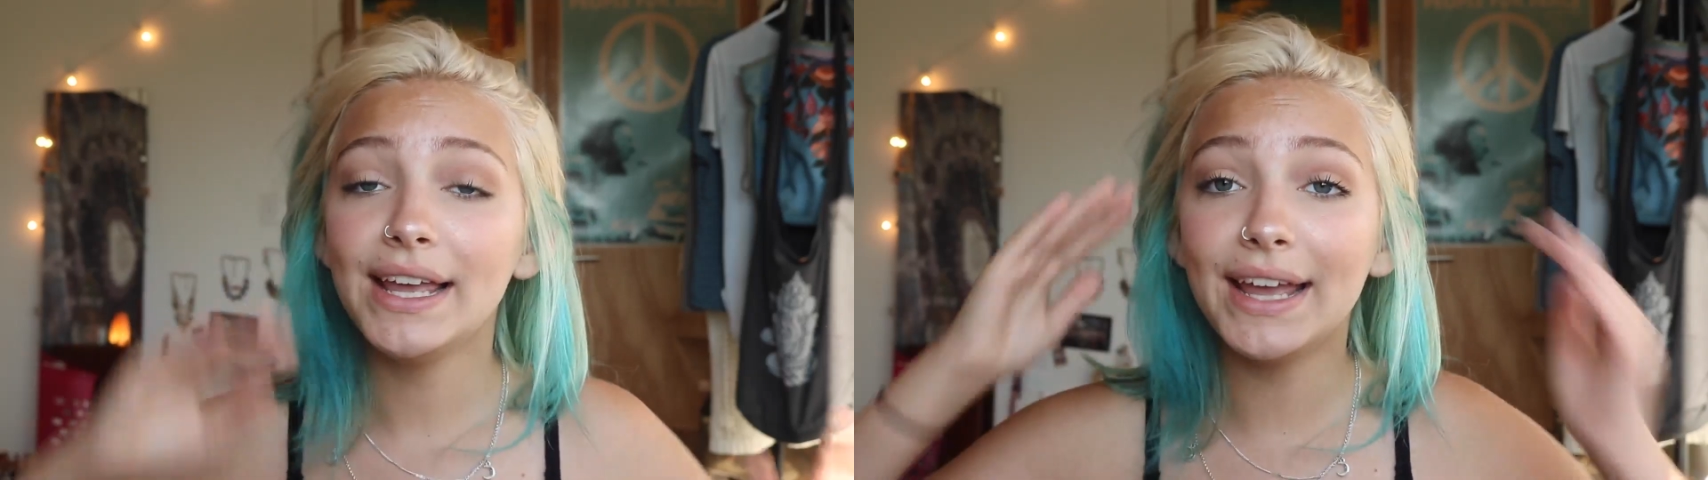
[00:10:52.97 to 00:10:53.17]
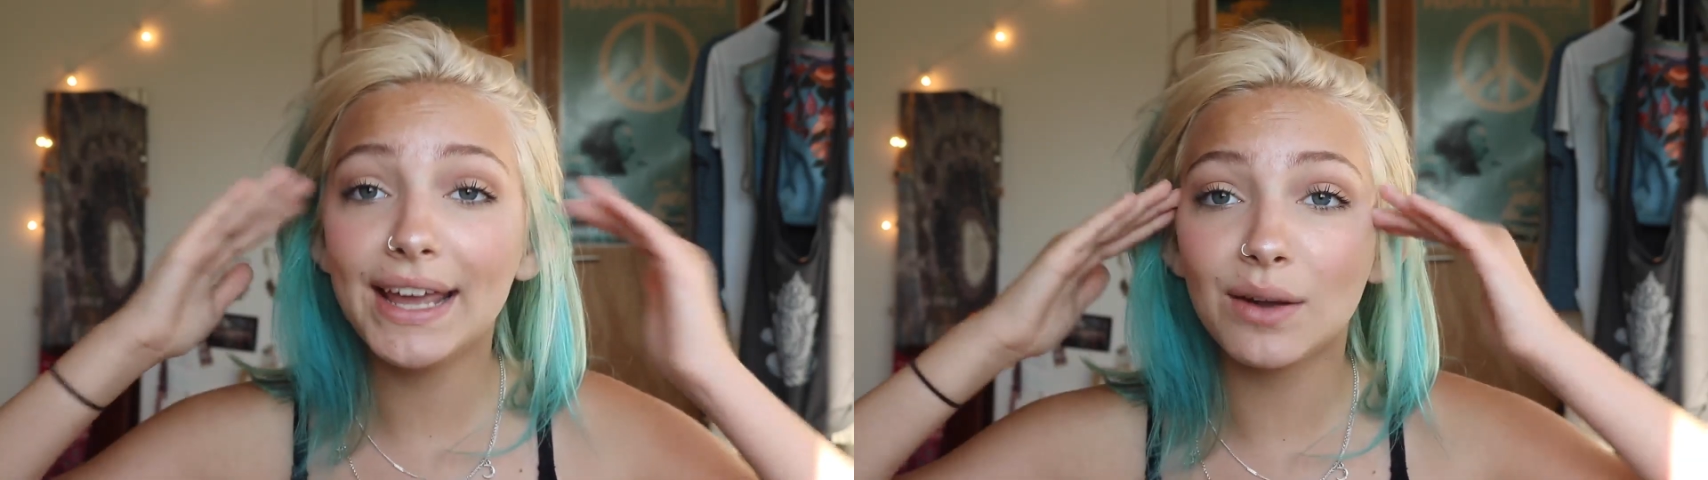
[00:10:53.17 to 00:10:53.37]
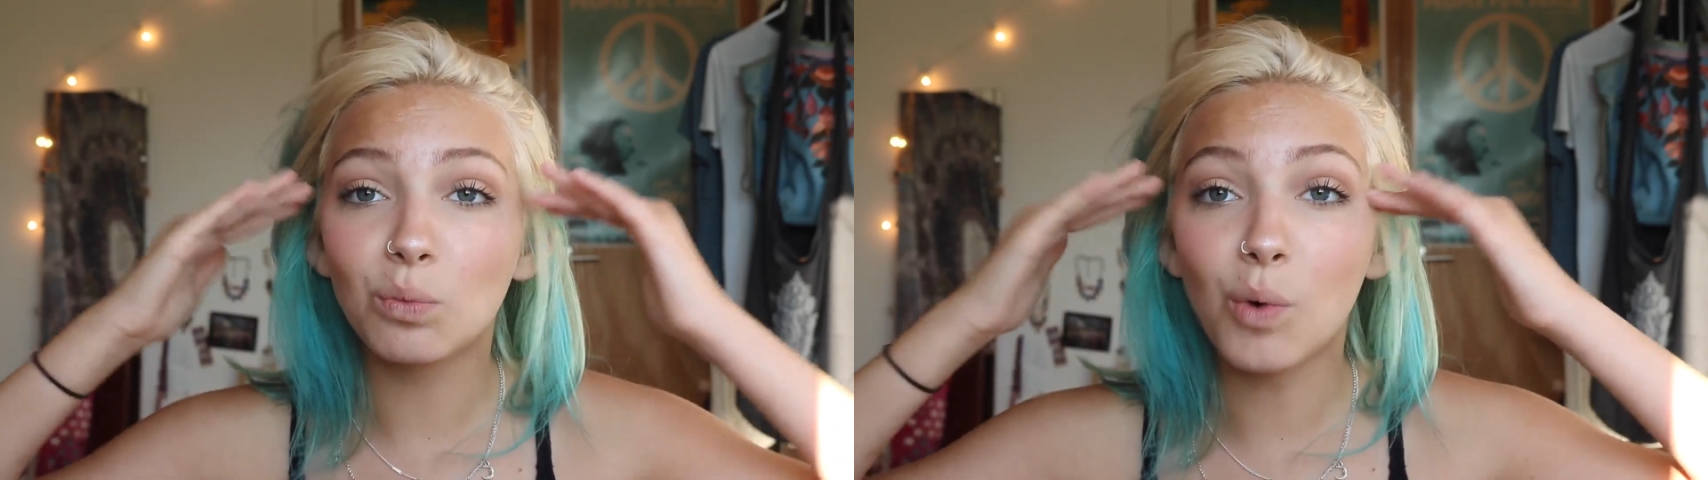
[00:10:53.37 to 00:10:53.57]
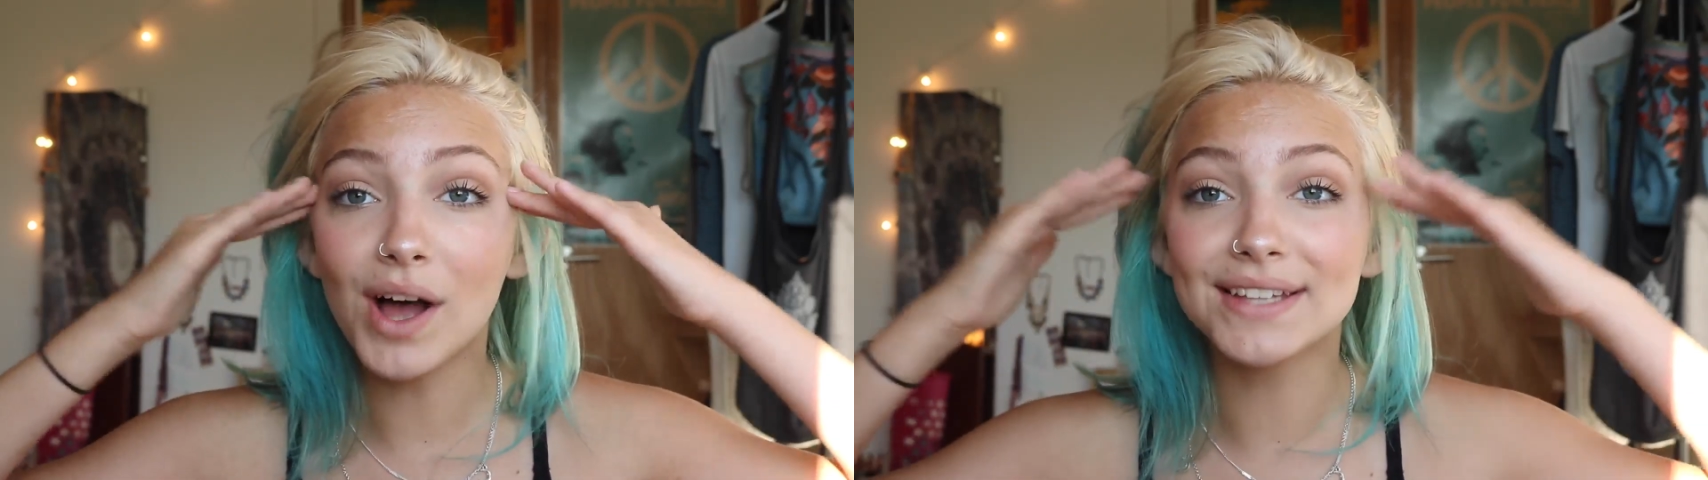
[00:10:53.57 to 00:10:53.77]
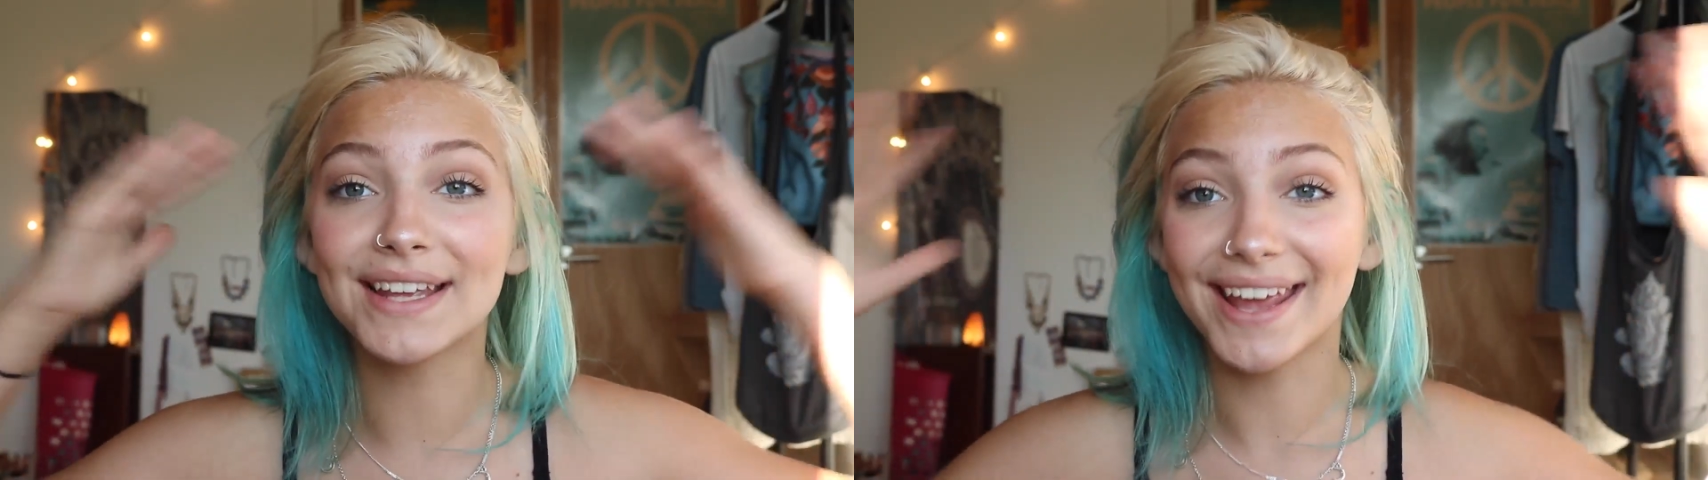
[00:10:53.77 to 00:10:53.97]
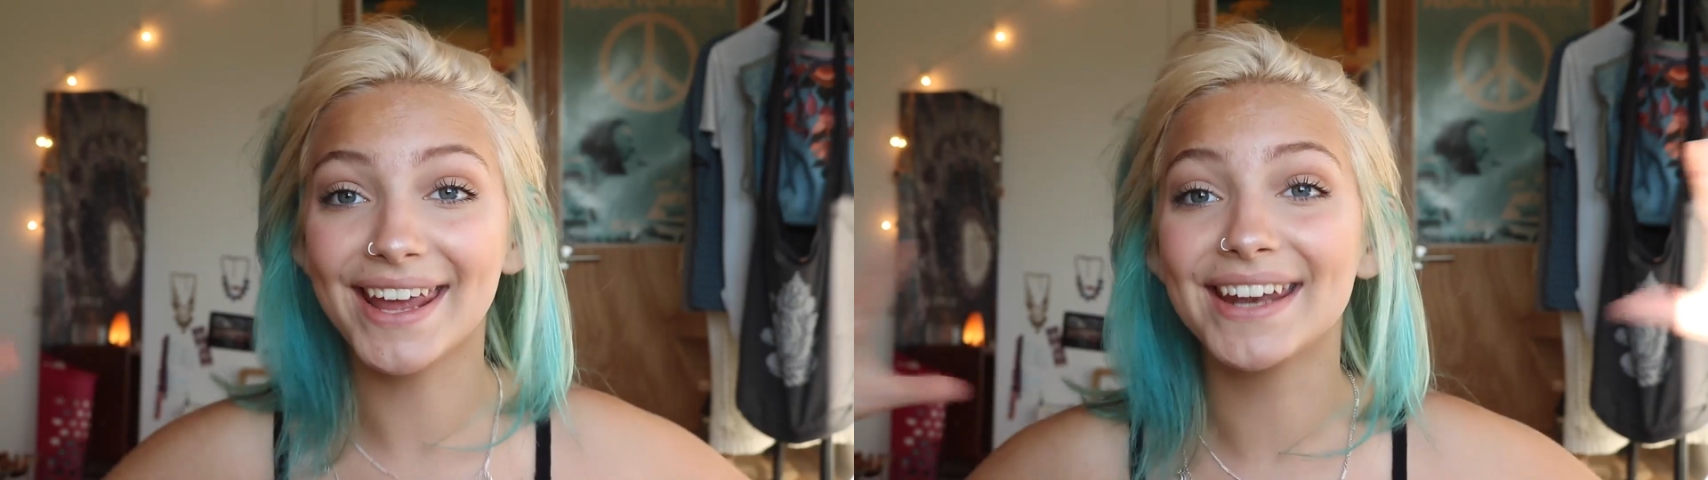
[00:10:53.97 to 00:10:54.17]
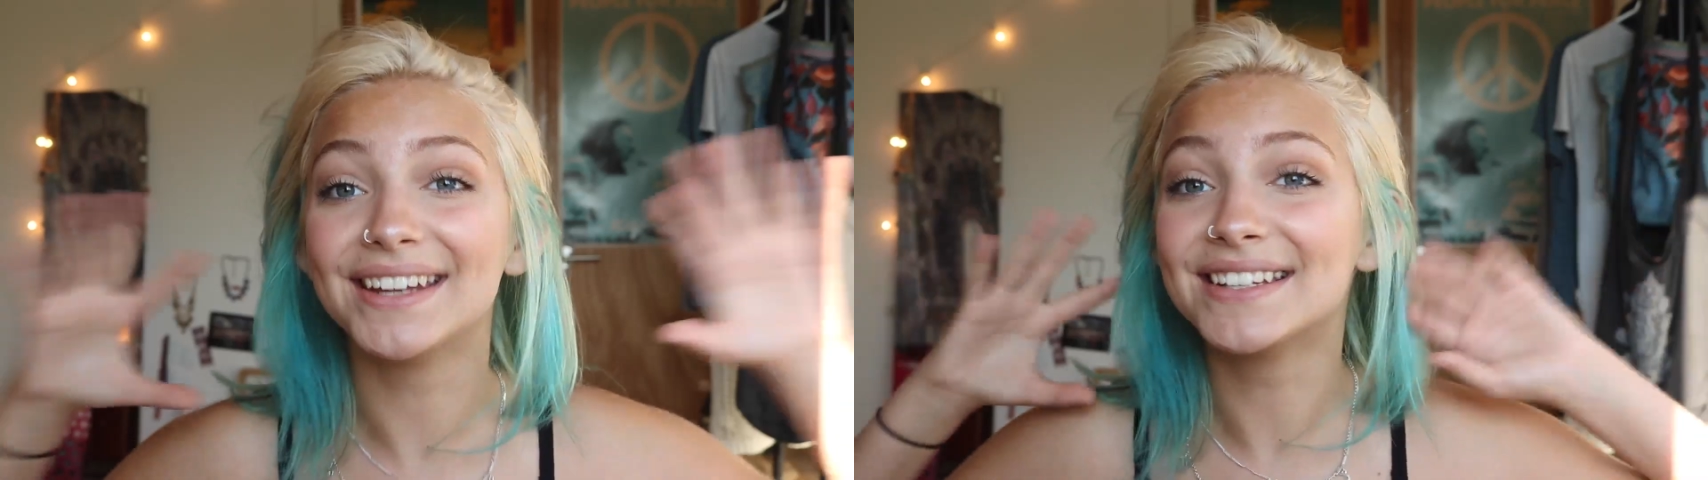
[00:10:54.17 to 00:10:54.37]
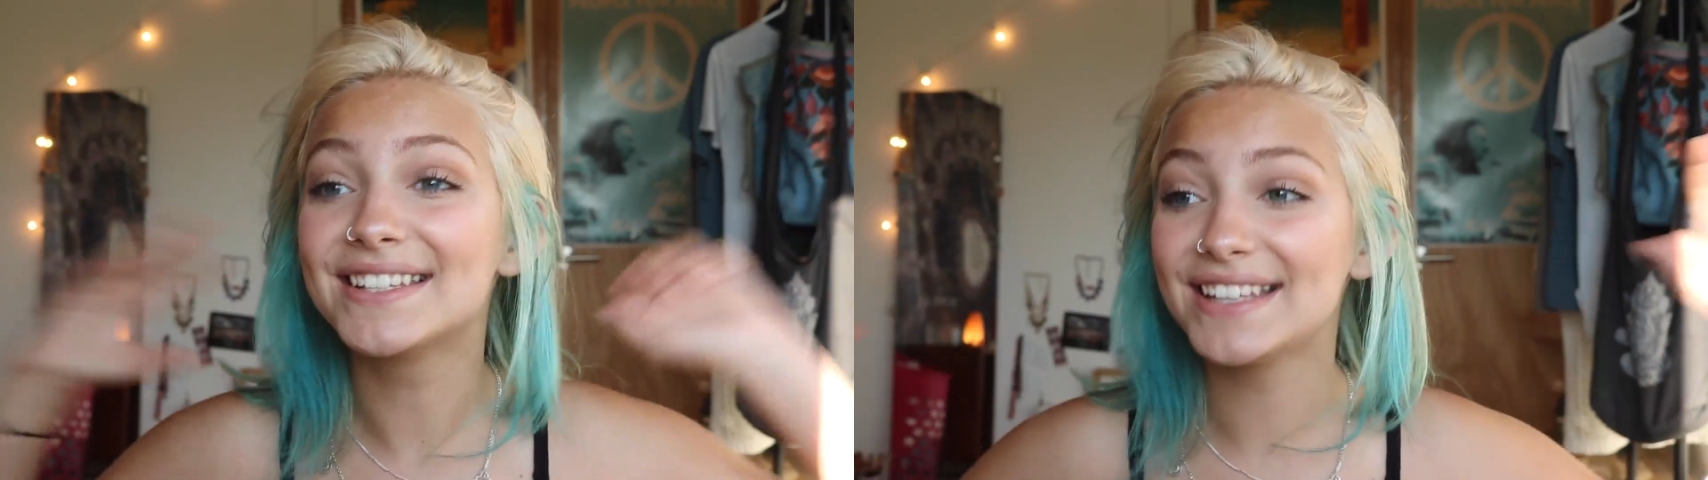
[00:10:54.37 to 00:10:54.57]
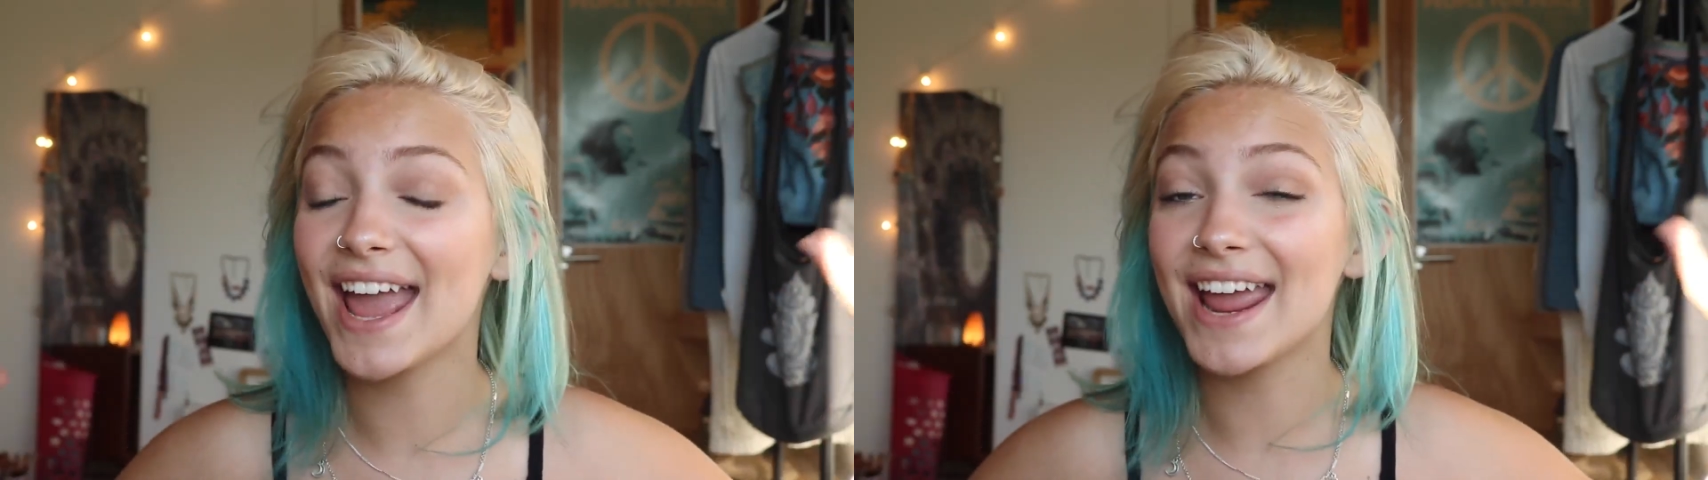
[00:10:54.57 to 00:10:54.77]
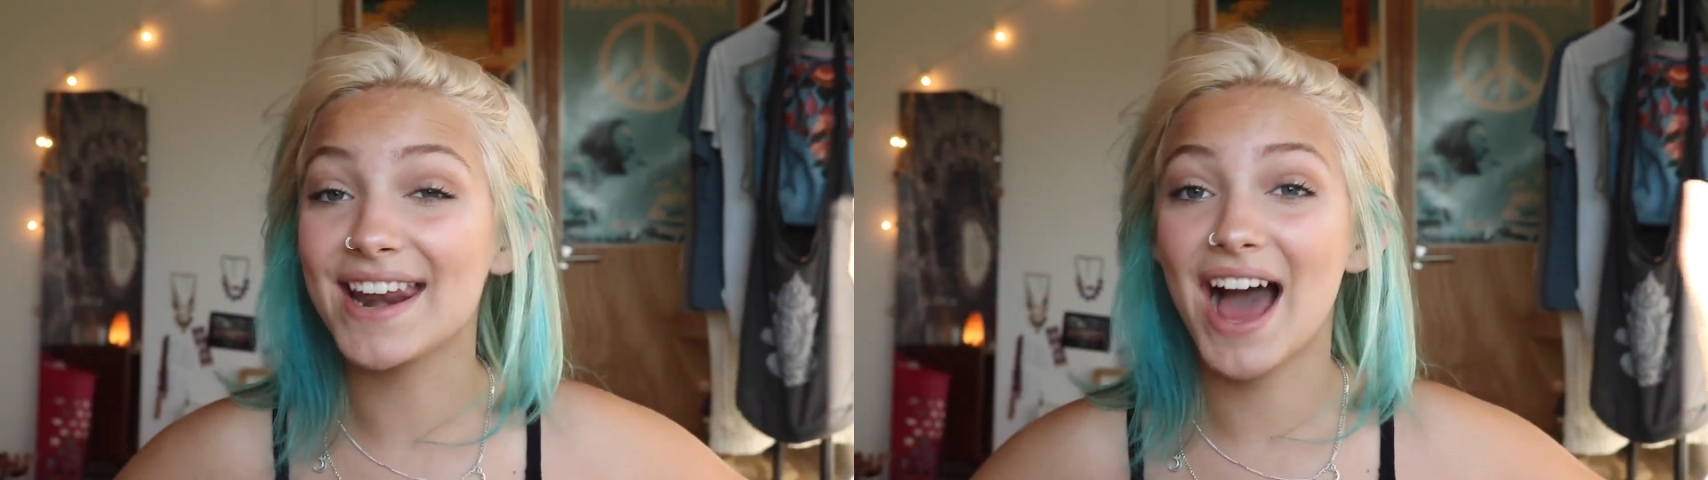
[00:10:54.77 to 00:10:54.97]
It was insane.